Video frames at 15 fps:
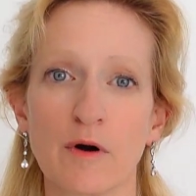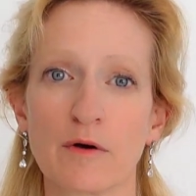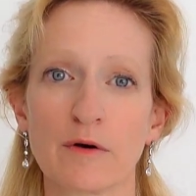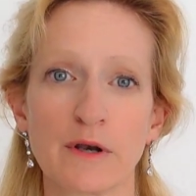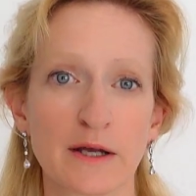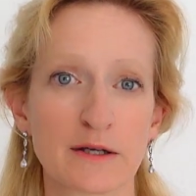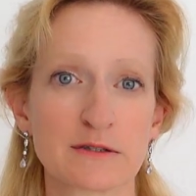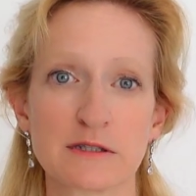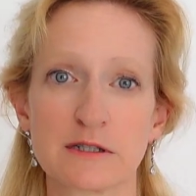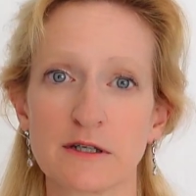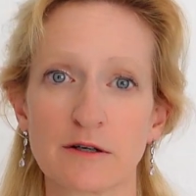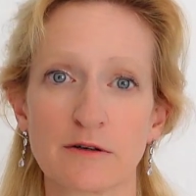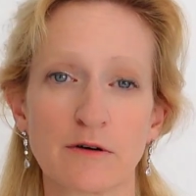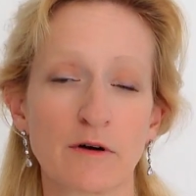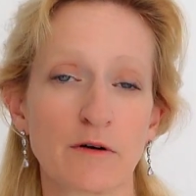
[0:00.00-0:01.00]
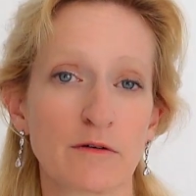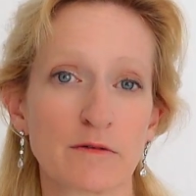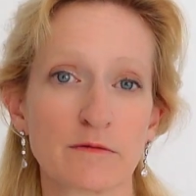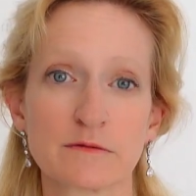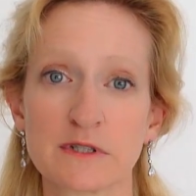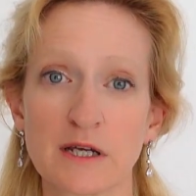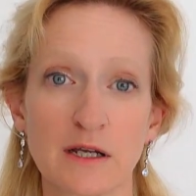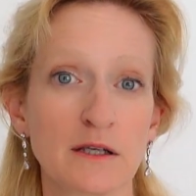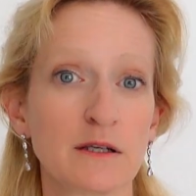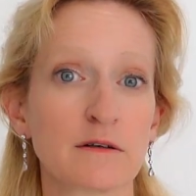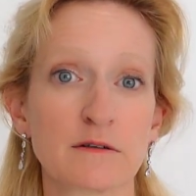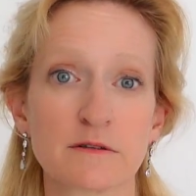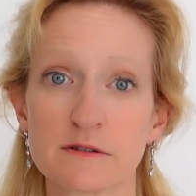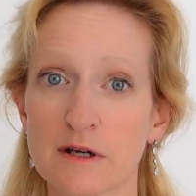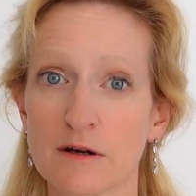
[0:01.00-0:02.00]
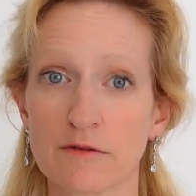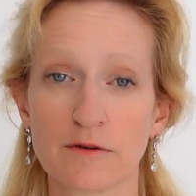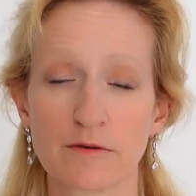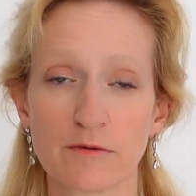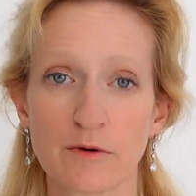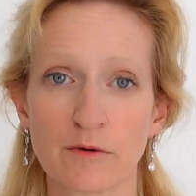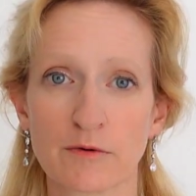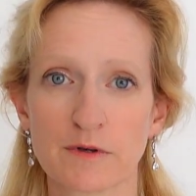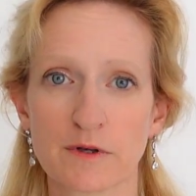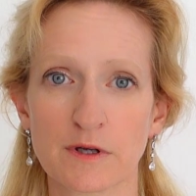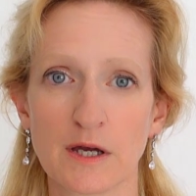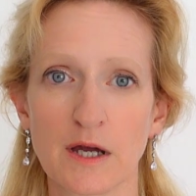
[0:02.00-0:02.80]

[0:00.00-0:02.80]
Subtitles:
or next year or 10 years down the road.